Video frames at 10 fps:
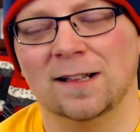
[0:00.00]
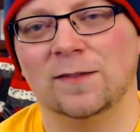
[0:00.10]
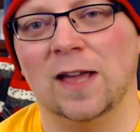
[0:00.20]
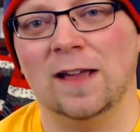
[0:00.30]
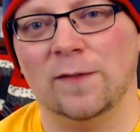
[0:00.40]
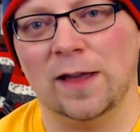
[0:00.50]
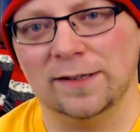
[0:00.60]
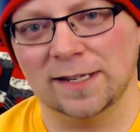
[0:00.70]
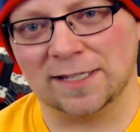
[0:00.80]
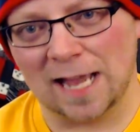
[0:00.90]

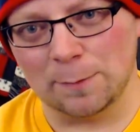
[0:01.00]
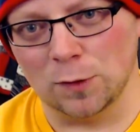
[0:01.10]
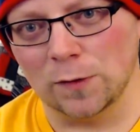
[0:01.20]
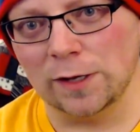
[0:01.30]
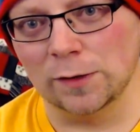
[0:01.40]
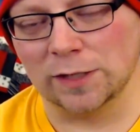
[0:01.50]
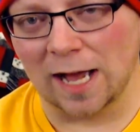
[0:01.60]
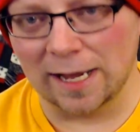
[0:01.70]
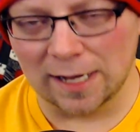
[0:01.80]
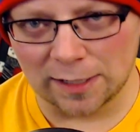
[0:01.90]
the
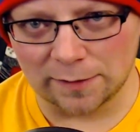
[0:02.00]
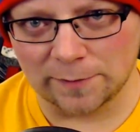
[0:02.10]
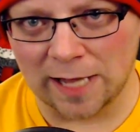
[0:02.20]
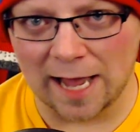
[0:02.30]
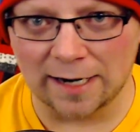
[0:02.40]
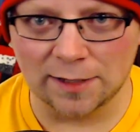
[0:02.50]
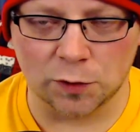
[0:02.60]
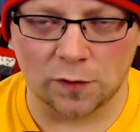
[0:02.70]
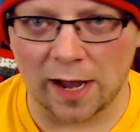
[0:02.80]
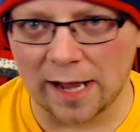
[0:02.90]
ion cannons
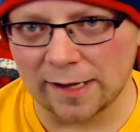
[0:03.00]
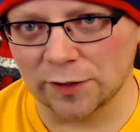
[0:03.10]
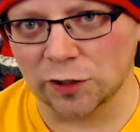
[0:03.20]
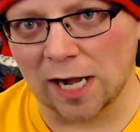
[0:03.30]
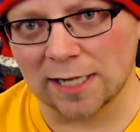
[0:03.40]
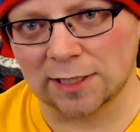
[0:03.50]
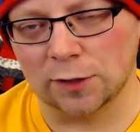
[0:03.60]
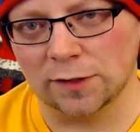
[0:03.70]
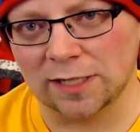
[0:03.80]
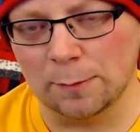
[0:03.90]
or the ion shots to
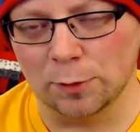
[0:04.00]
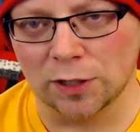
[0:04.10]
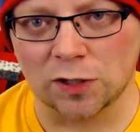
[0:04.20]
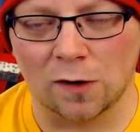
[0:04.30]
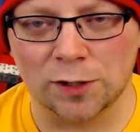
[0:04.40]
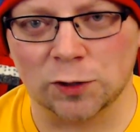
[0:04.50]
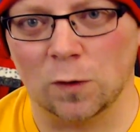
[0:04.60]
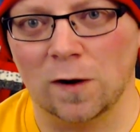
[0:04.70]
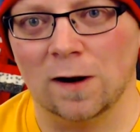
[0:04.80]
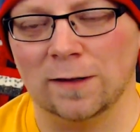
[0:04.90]
disable a Star
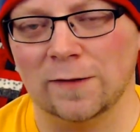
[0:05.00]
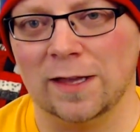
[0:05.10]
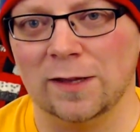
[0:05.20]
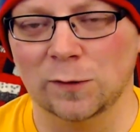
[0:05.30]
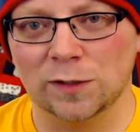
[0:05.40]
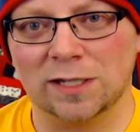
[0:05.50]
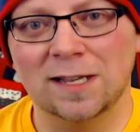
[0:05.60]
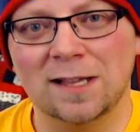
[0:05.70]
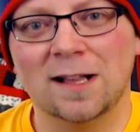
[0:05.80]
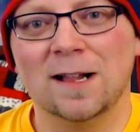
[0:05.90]
Destroyer, and then they use
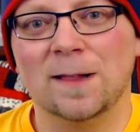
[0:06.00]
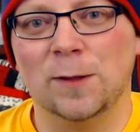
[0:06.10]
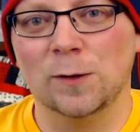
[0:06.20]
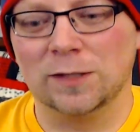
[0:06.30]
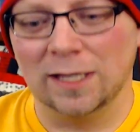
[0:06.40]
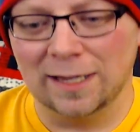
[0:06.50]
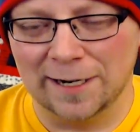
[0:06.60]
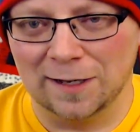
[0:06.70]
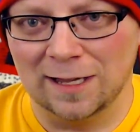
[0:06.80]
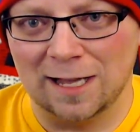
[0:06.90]
the
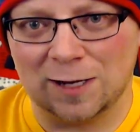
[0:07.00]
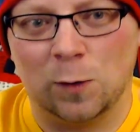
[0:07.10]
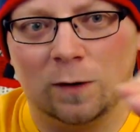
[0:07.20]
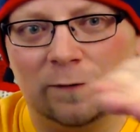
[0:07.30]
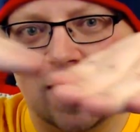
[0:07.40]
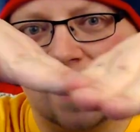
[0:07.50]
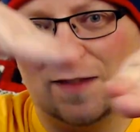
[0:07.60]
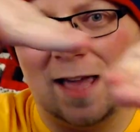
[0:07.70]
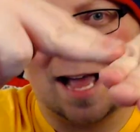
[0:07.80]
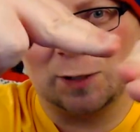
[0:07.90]
little Corvette, and
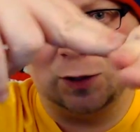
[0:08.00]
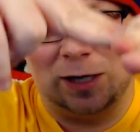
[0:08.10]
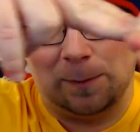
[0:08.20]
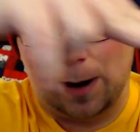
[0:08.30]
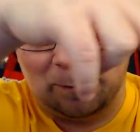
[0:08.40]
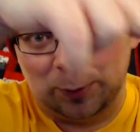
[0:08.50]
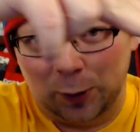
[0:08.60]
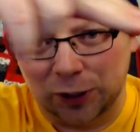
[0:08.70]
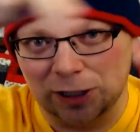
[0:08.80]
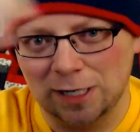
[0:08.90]
they actually are
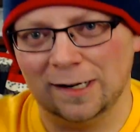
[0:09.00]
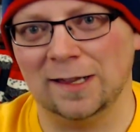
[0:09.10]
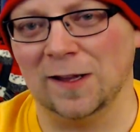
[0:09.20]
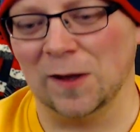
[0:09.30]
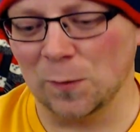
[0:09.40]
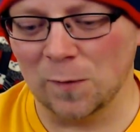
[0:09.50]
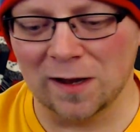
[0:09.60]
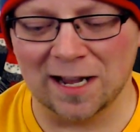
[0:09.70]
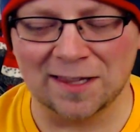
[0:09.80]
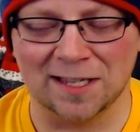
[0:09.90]
pushing it into the other
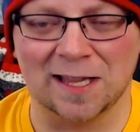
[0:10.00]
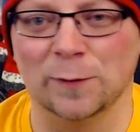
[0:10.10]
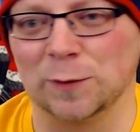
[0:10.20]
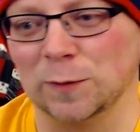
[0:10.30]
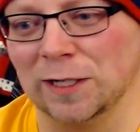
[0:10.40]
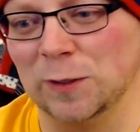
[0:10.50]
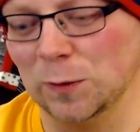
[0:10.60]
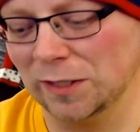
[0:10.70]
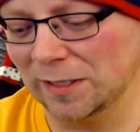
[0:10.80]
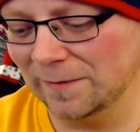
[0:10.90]
one. I thought that was a really
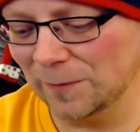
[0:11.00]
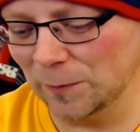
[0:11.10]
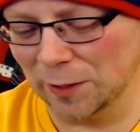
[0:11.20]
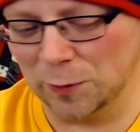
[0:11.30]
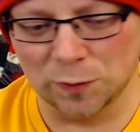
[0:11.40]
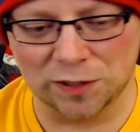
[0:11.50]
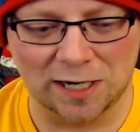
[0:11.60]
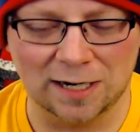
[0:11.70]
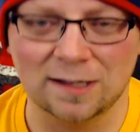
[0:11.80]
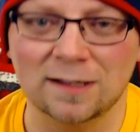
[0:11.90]
cool scene.